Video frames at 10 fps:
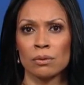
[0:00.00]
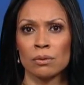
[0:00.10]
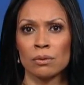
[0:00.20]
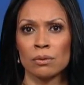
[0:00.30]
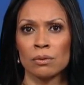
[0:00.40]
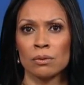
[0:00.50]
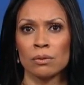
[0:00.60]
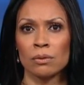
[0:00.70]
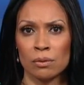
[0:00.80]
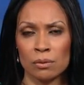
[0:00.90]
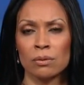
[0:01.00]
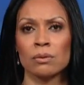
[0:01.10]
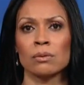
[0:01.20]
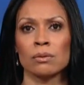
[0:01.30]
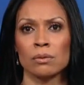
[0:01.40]

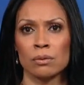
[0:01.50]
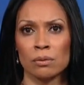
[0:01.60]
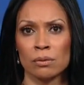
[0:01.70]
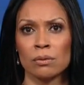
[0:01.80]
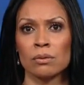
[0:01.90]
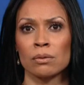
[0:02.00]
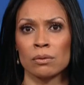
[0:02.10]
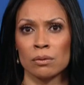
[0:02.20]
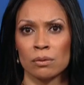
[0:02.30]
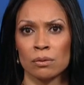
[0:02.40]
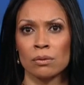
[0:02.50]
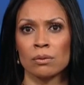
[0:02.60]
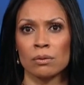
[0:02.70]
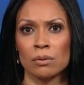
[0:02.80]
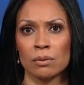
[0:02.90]

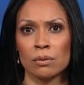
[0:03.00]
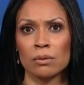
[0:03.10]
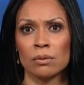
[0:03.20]
This person isn't speaking.